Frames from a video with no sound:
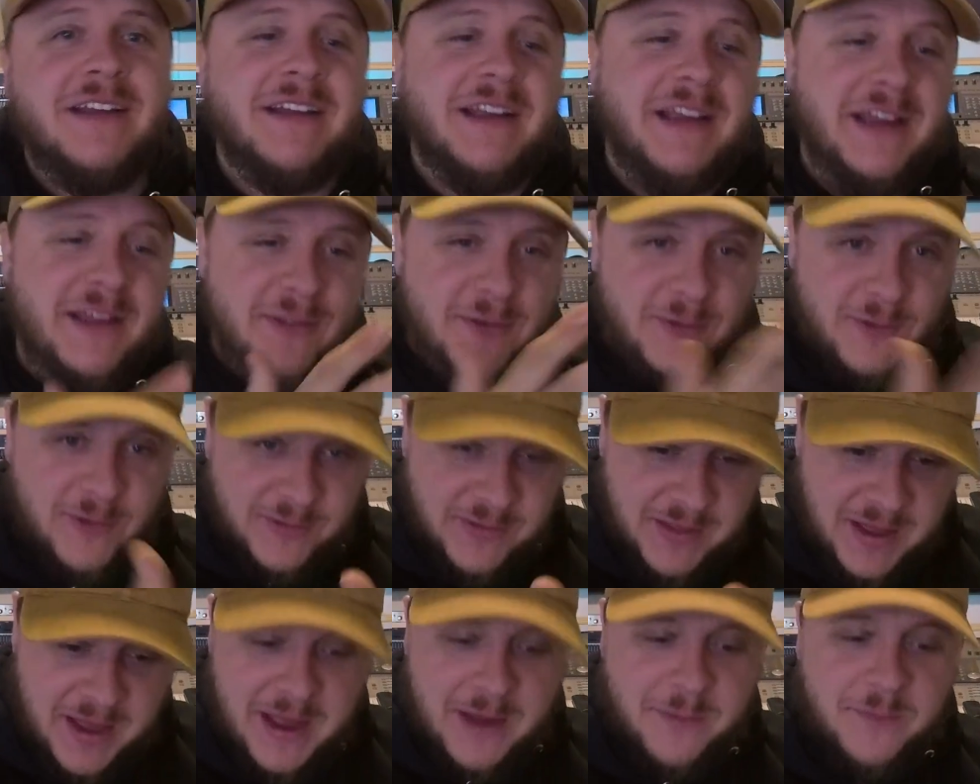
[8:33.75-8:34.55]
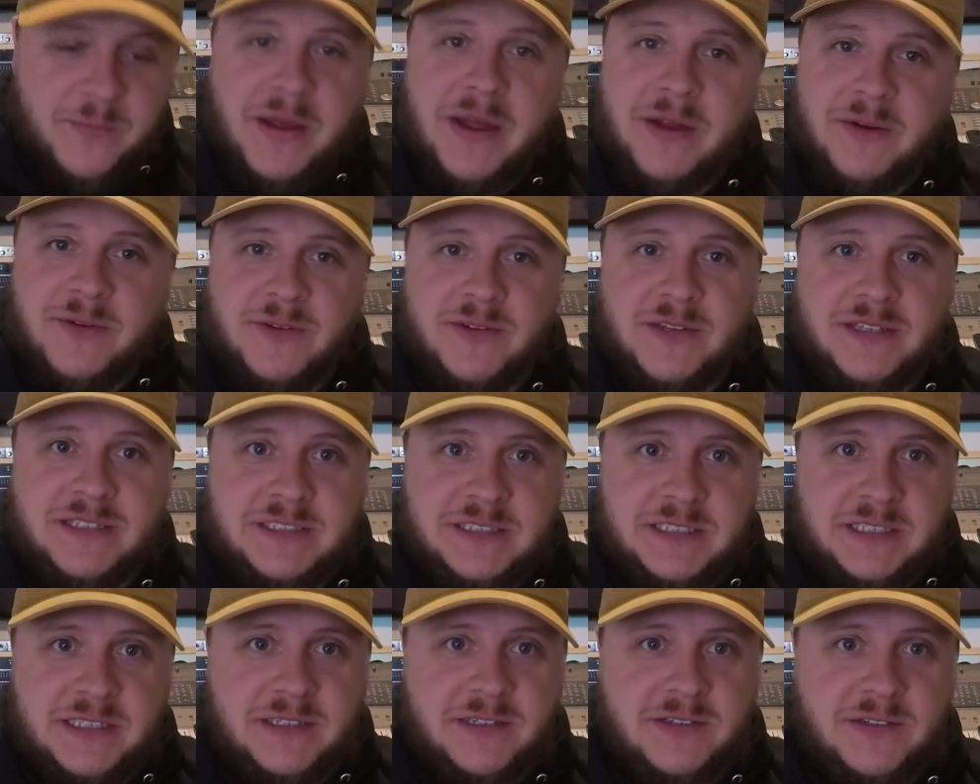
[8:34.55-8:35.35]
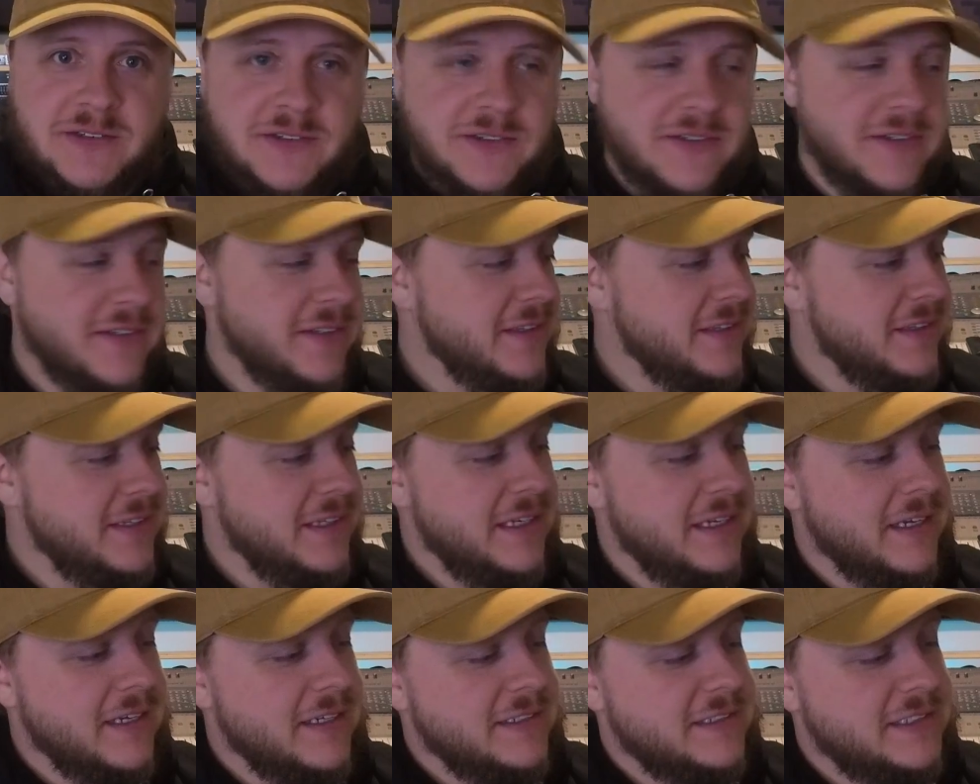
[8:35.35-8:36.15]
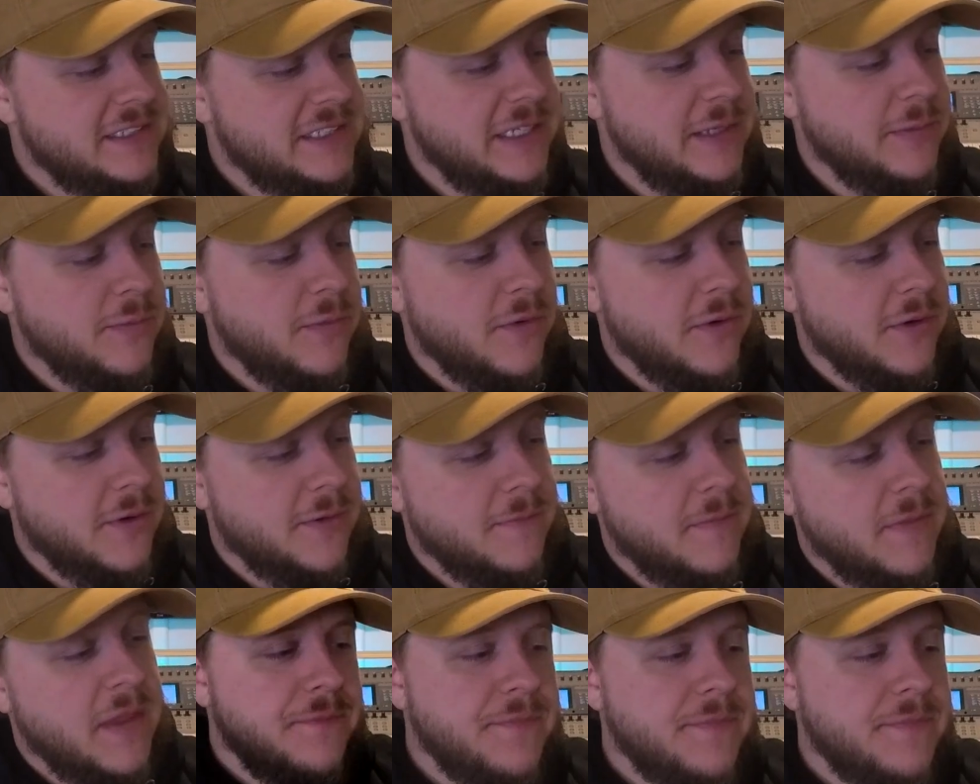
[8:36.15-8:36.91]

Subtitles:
either on the iPad or the Seaboard.